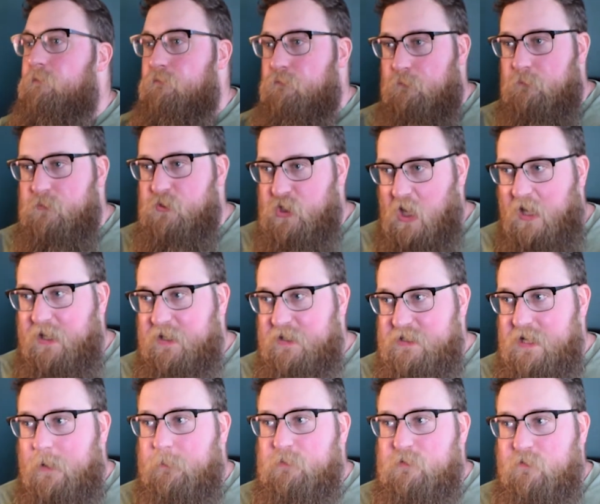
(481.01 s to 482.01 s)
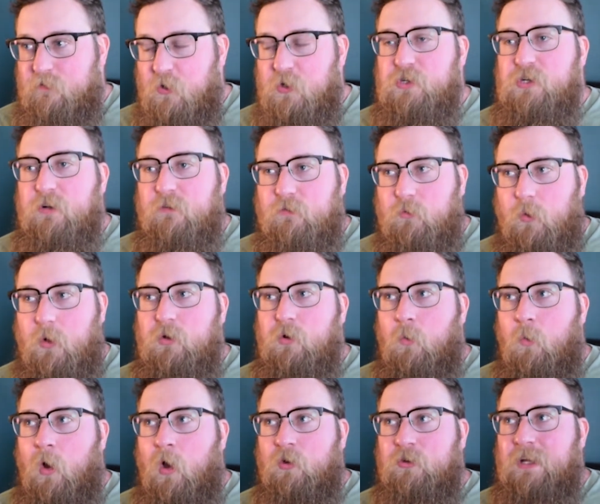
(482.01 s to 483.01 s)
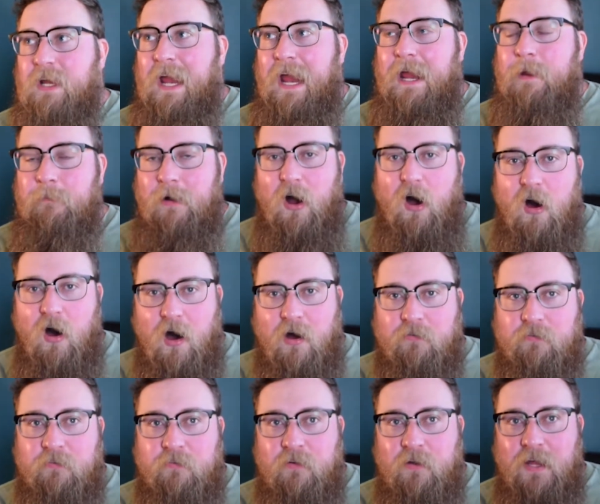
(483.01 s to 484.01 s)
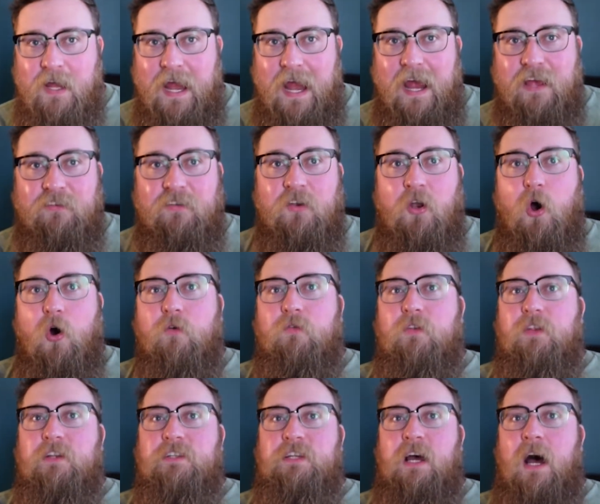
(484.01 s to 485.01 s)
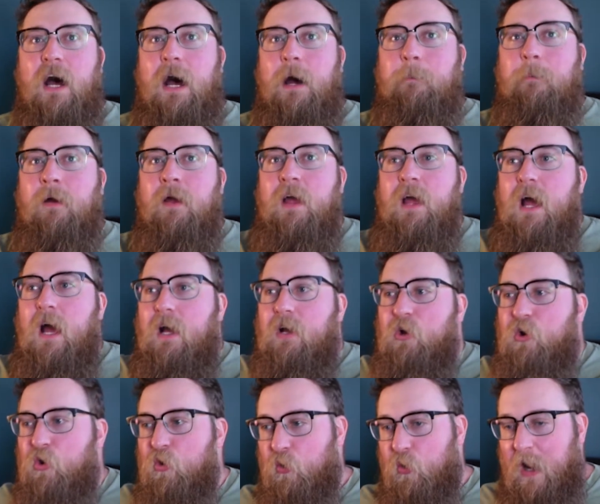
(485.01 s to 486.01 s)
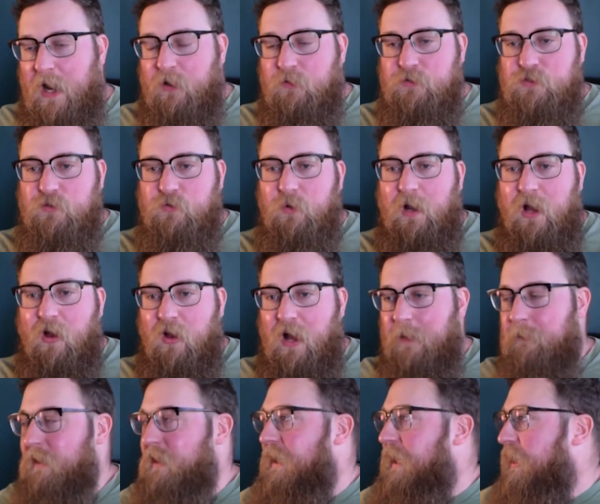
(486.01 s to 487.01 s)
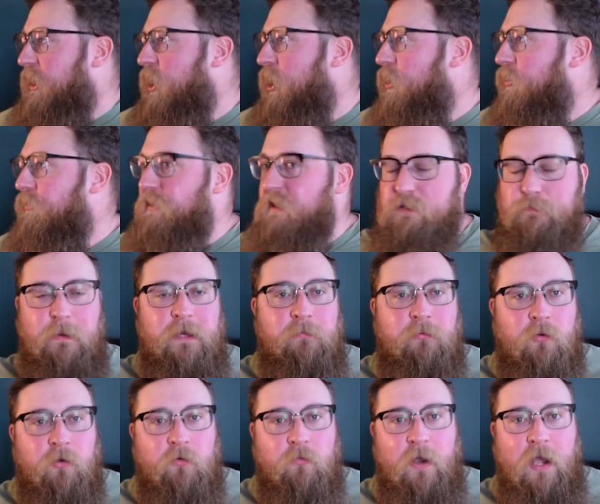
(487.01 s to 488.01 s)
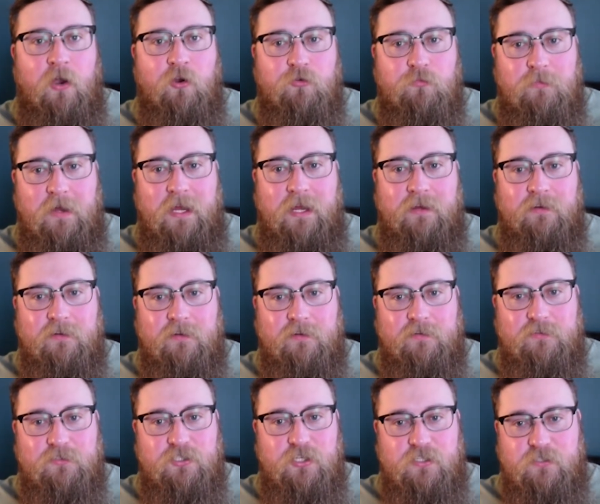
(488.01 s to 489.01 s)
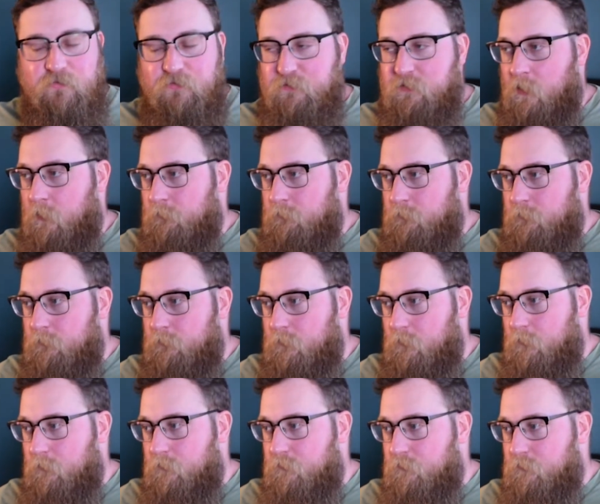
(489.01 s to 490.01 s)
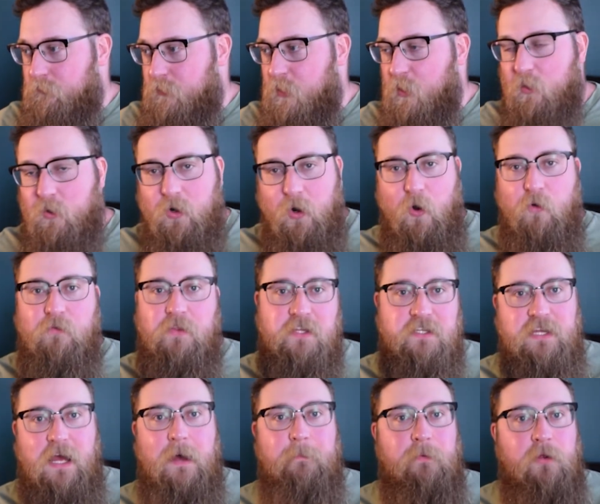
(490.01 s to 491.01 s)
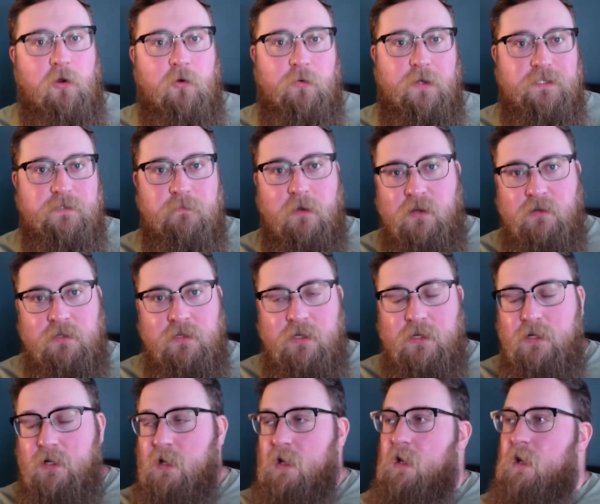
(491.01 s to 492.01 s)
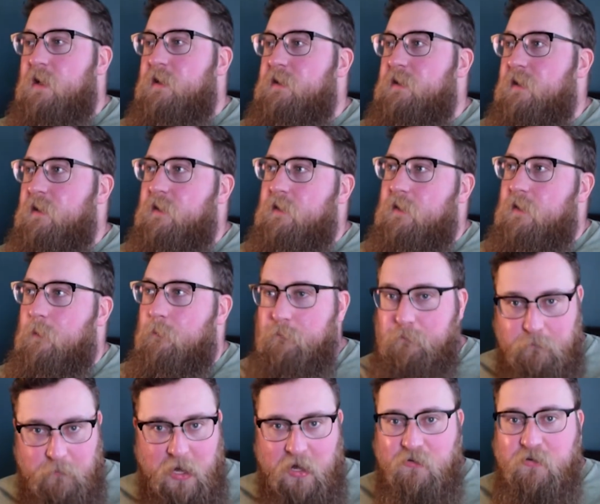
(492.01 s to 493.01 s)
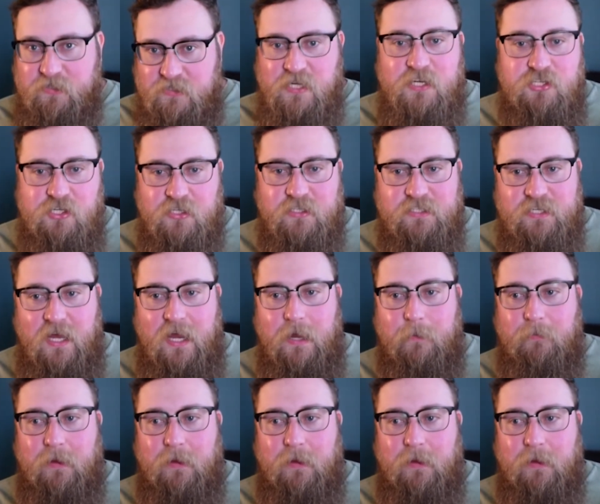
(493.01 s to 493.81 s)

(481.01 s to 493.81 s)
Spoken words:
Johnny Depp's version of Grindelwald came off as an over-the-top groundswell. I'm going to get all these people around me just from pure over-the-top charisma politician type.